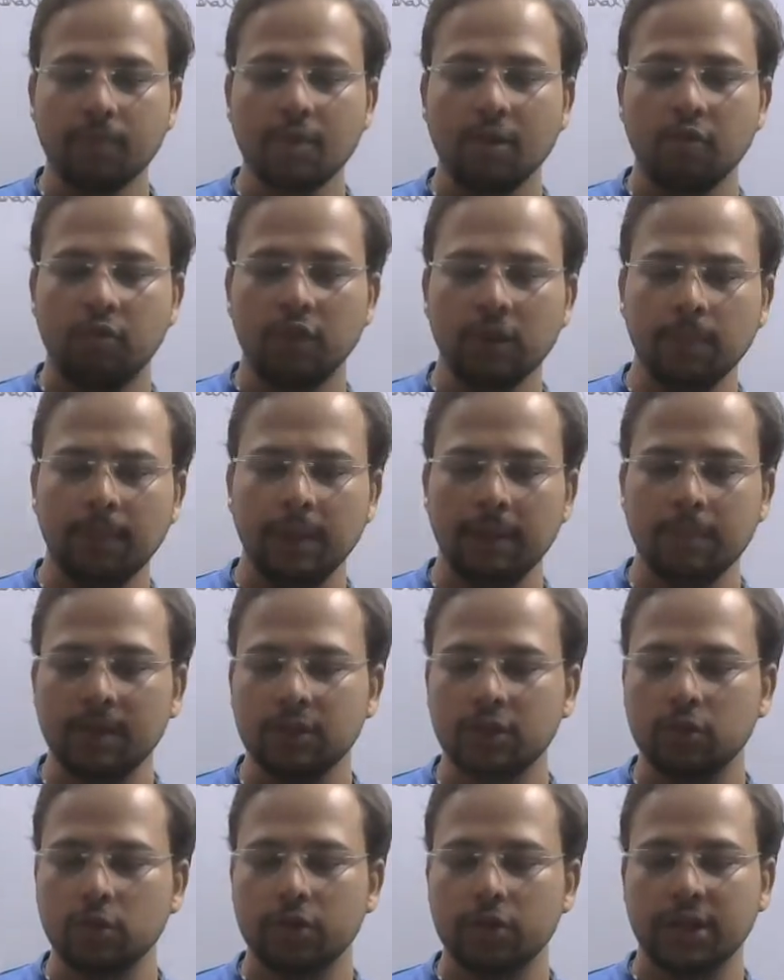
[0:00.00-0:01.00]
For the
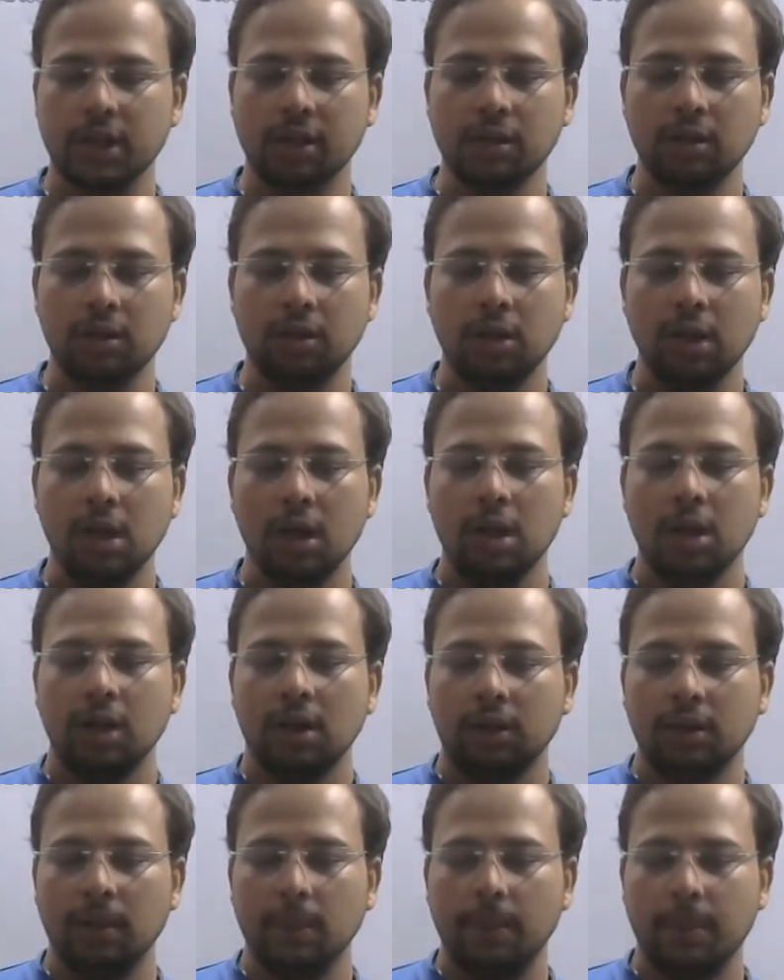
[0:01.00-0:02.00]
payments through check,
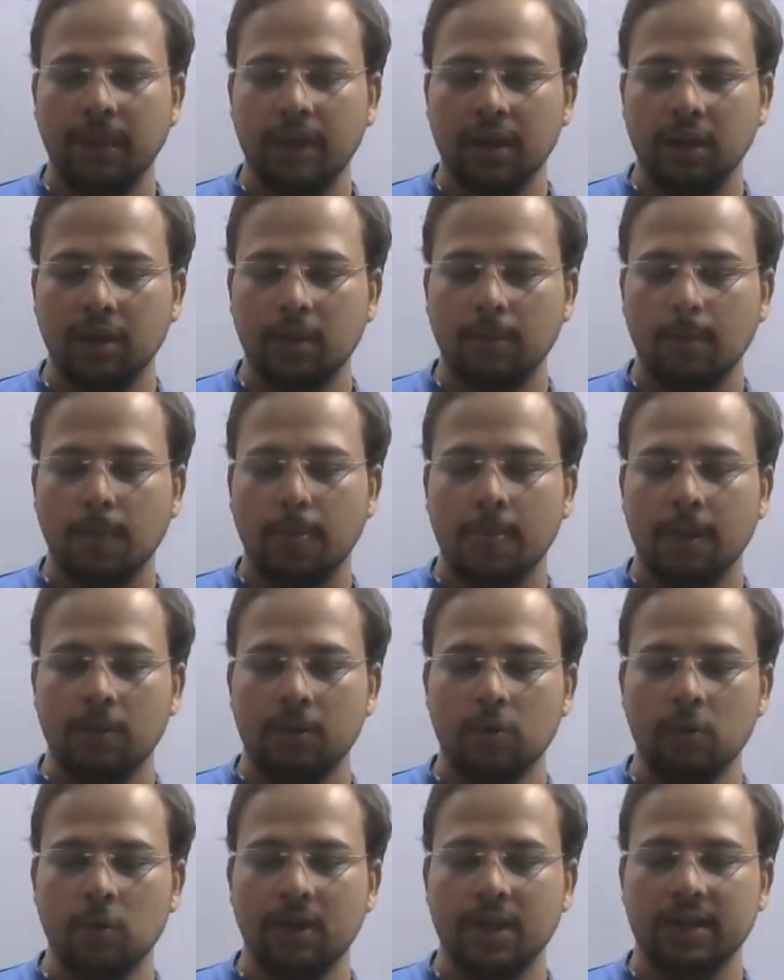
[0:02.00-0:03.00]
the payer
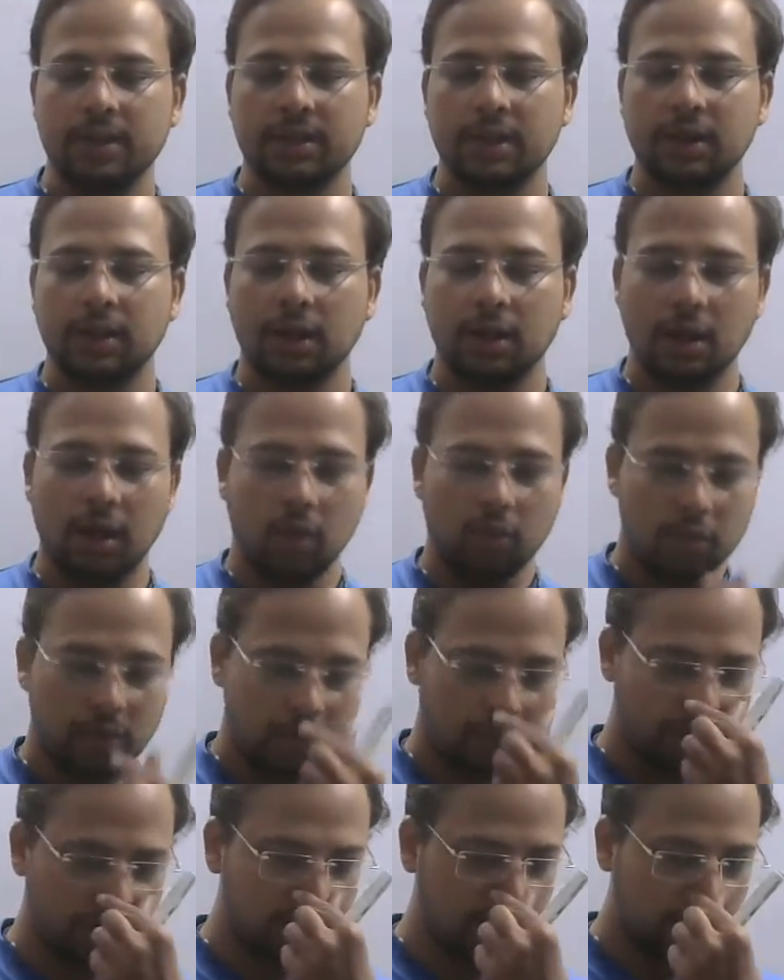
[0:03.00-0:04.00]
who has an account
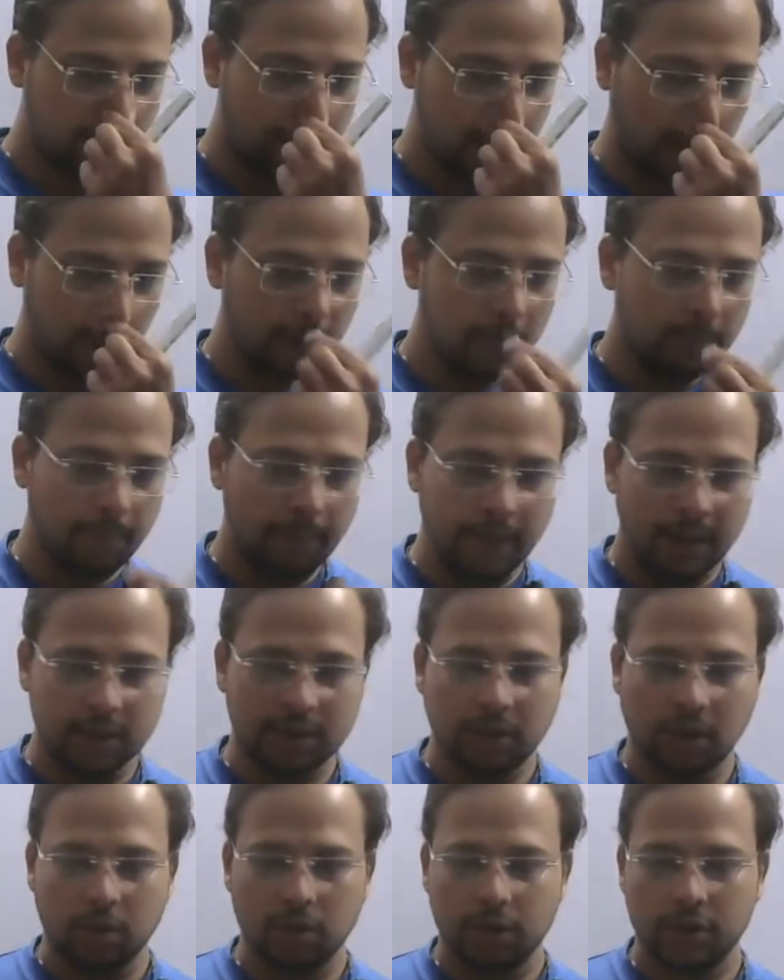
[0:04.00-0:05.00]
with the bank makes
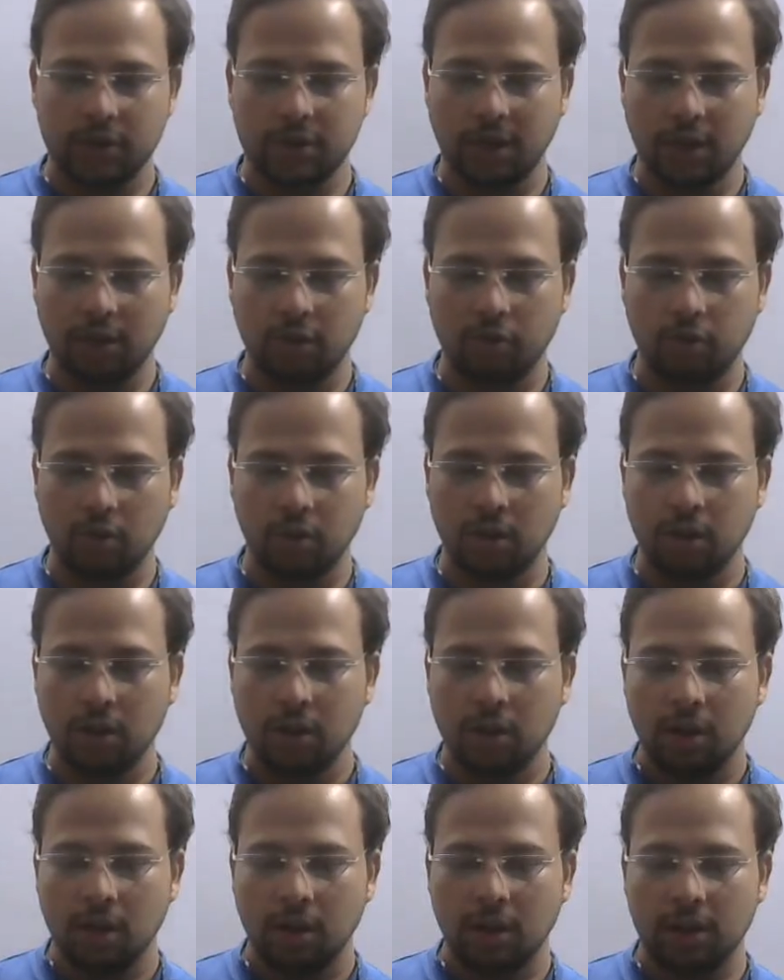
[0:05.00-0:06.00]
out a check for
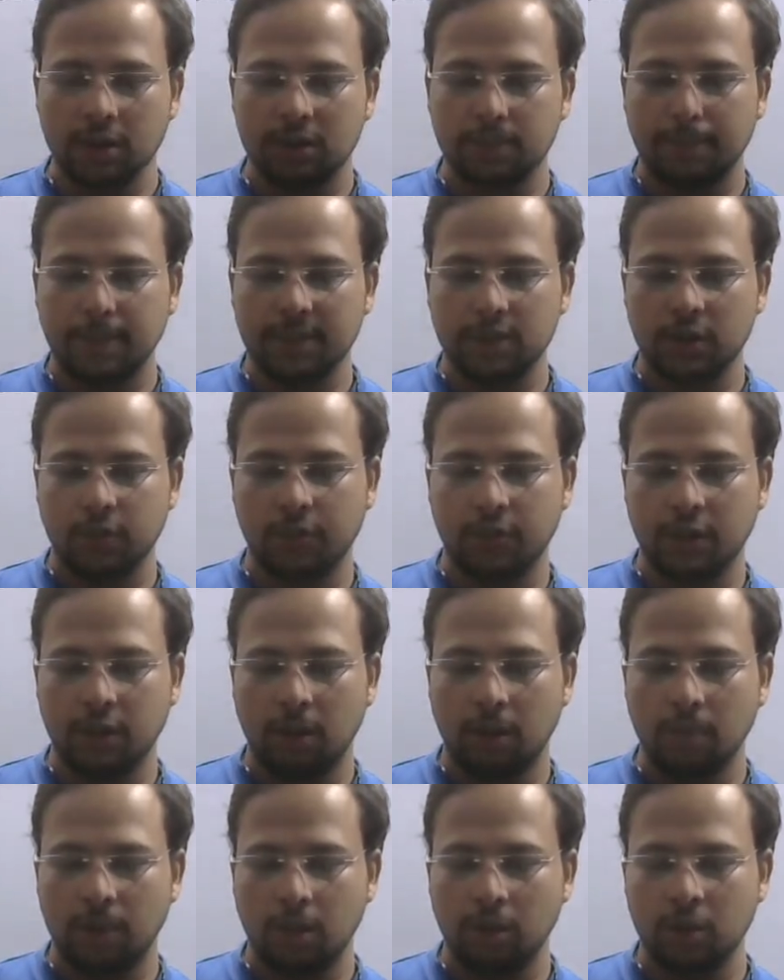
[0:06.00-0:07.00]
a specific
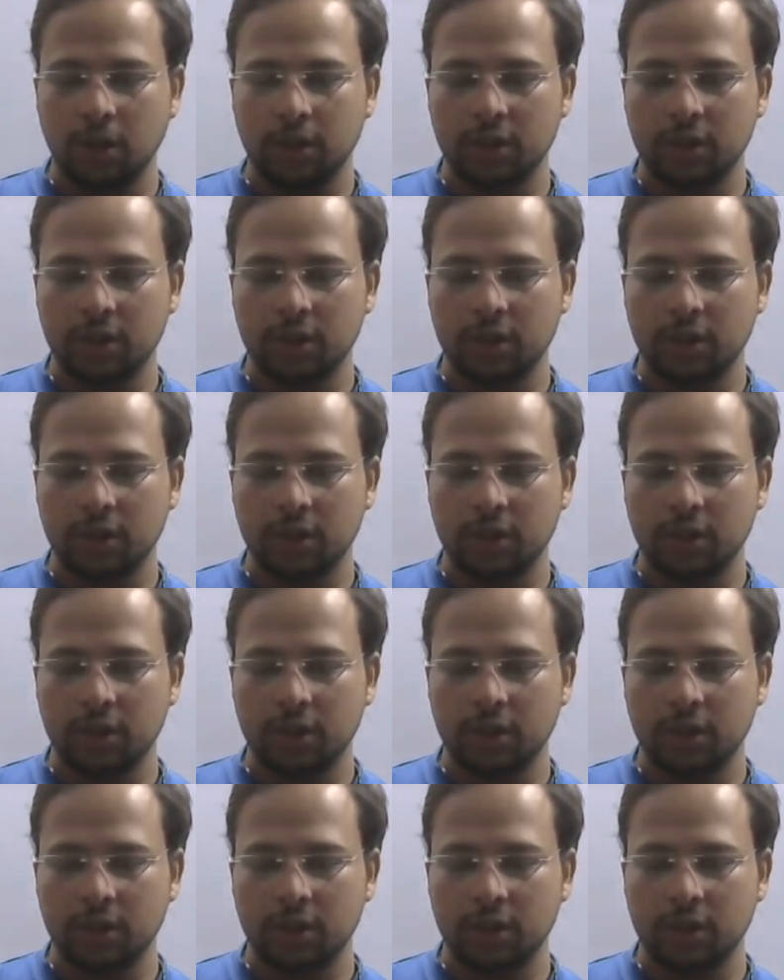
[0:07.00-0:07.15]
amount.